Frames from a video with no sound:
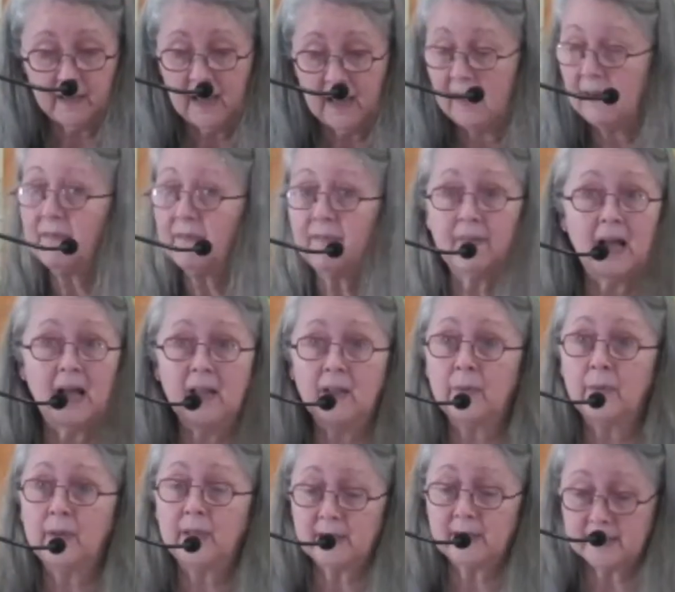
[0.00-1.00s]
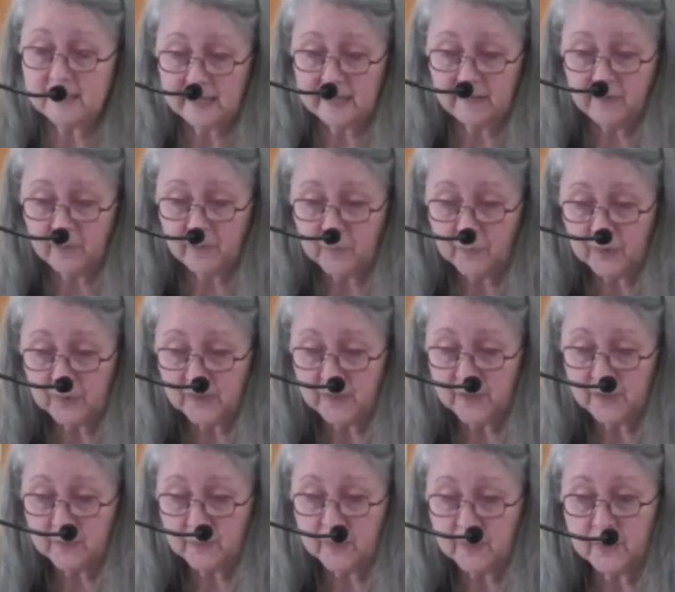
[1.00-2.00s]
and following the seven
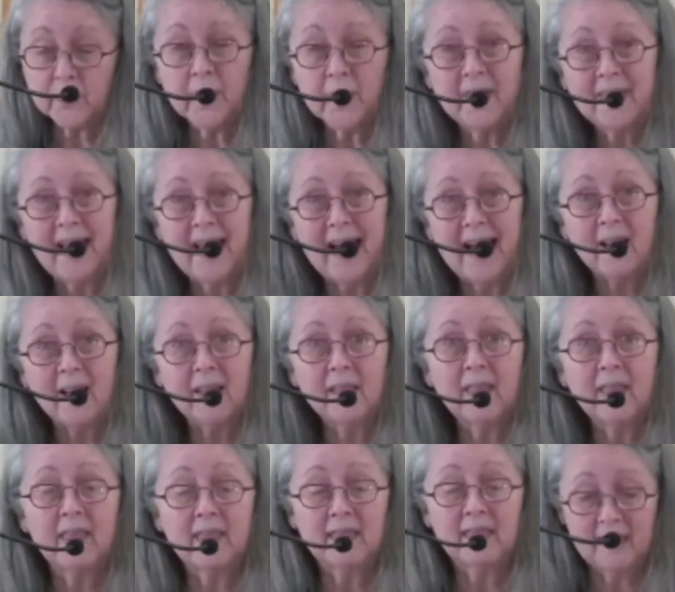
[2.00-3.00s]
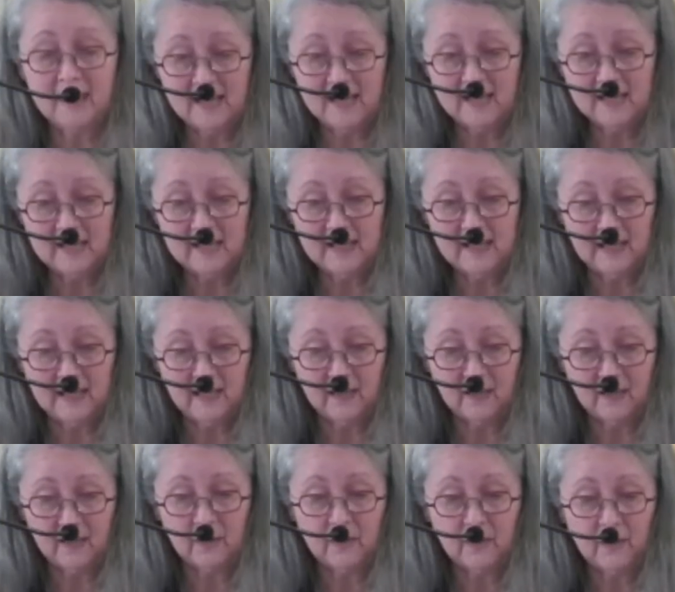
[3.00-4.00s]
principles without
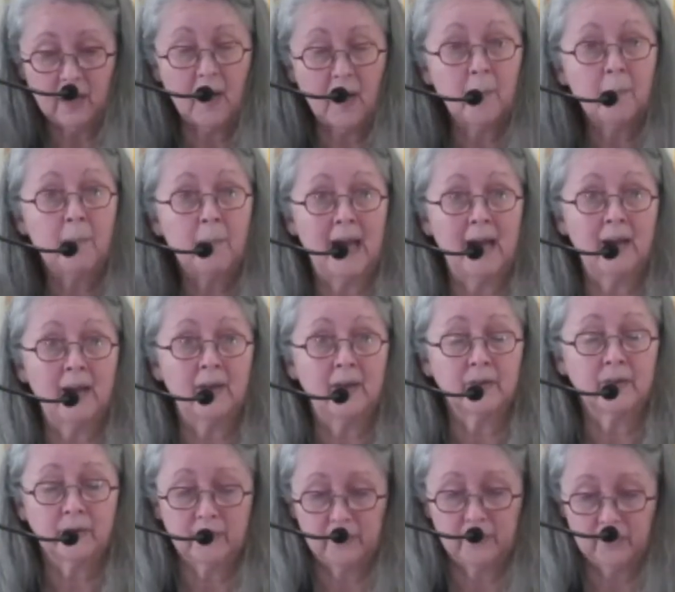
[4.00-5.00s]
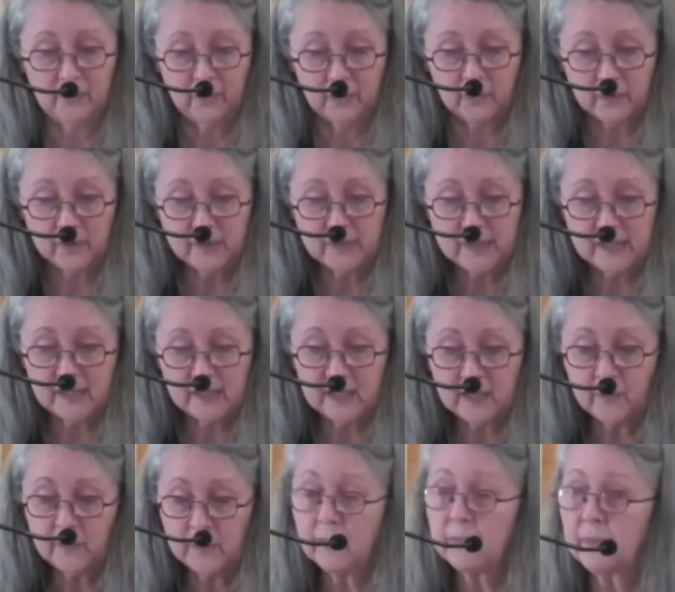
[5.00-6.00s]
thinking about or
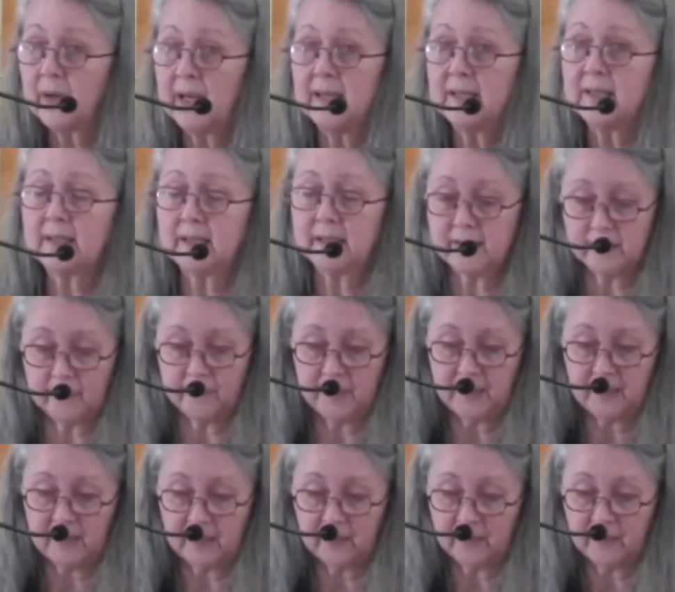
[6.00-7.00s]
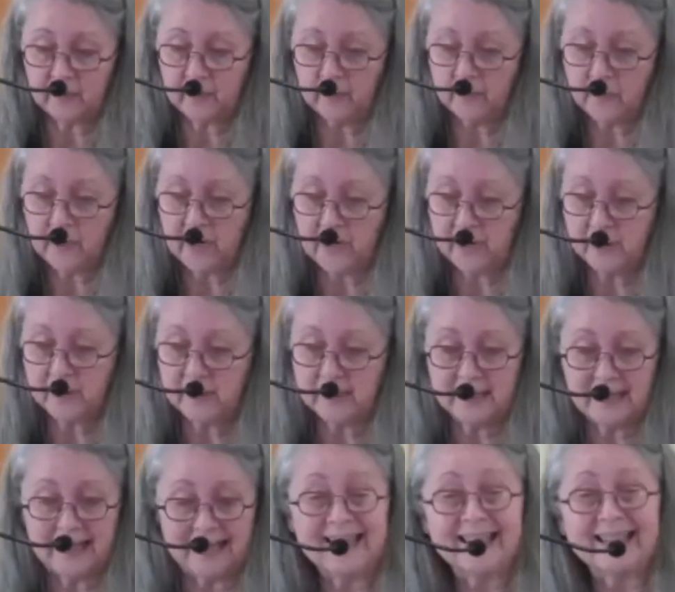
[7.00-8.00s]
dealing with racism and other
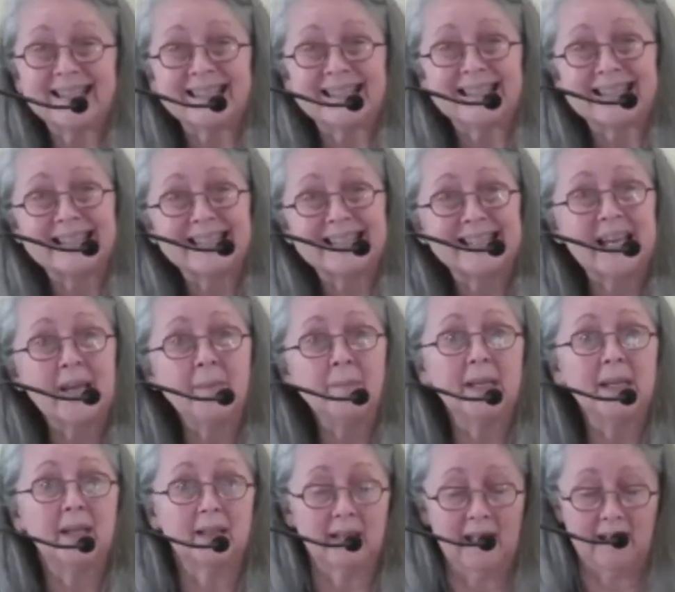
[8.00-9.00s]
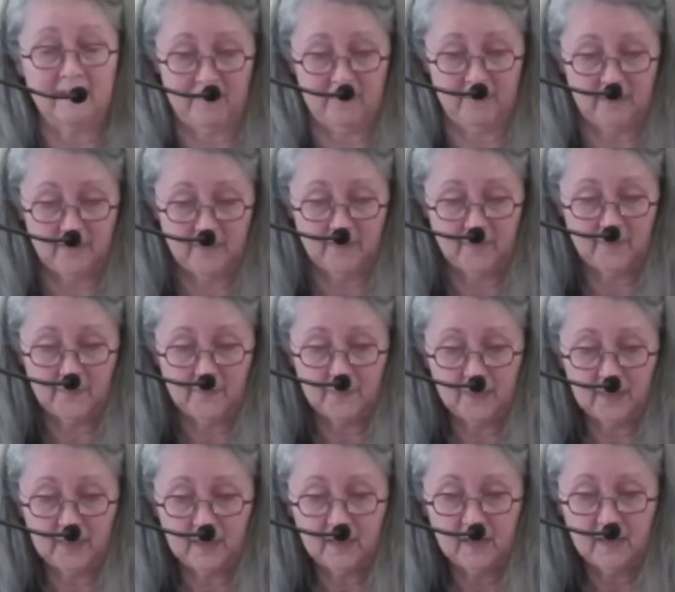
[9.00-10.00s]
oppressions at the systemic level,
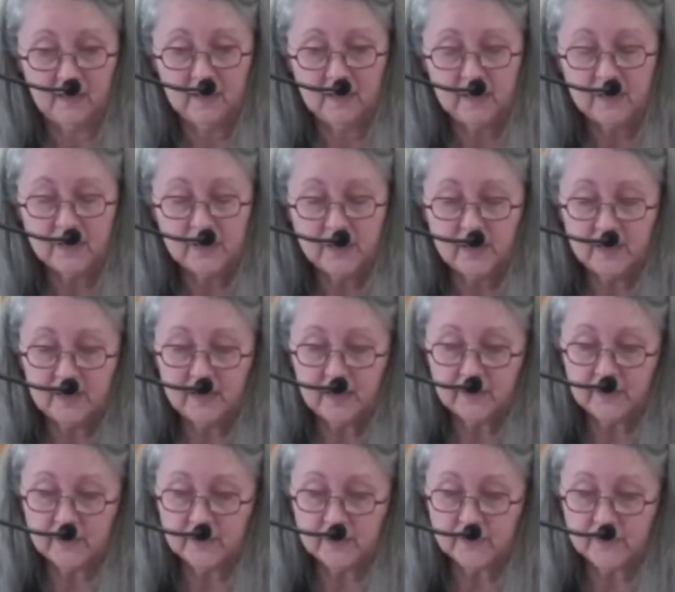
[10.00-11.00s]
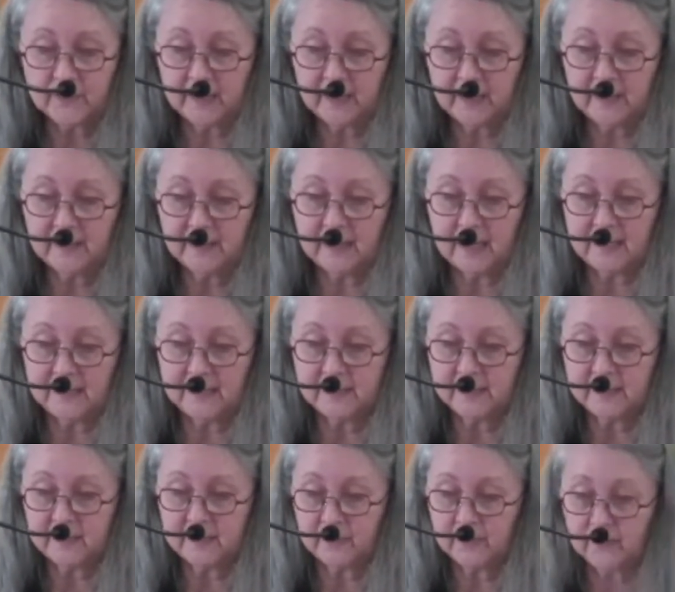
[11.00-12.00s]
she and others recognized
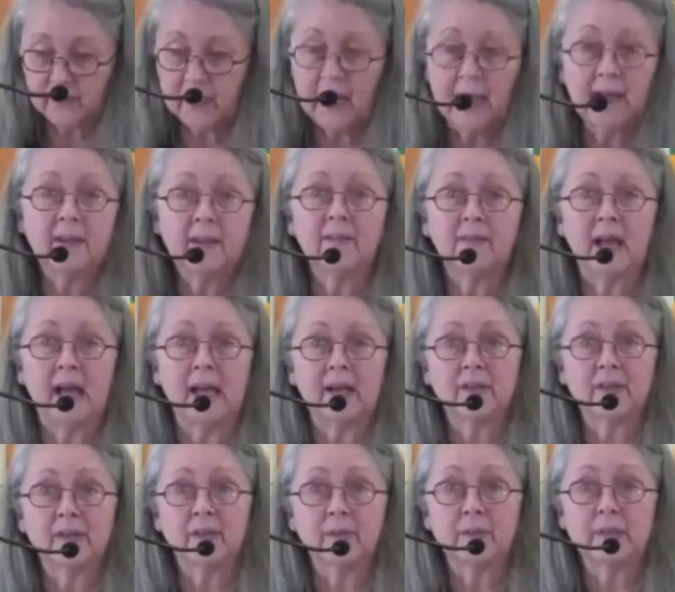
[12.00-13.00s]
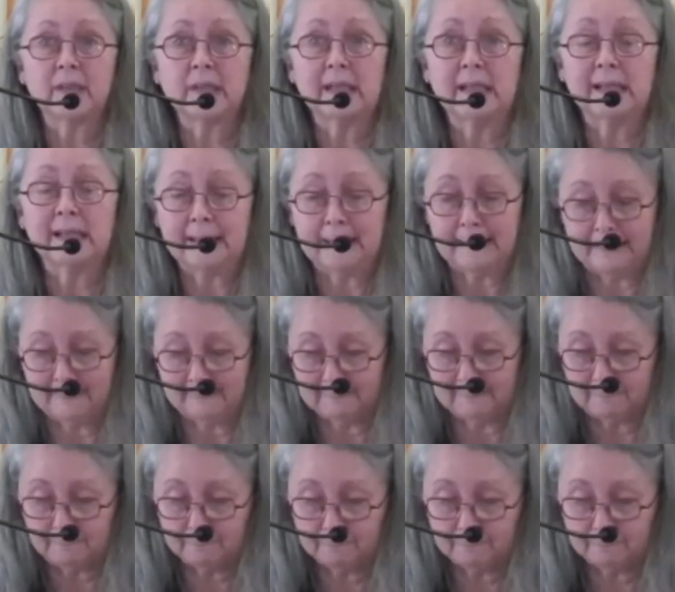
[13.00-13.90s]
that a corrective action was needed.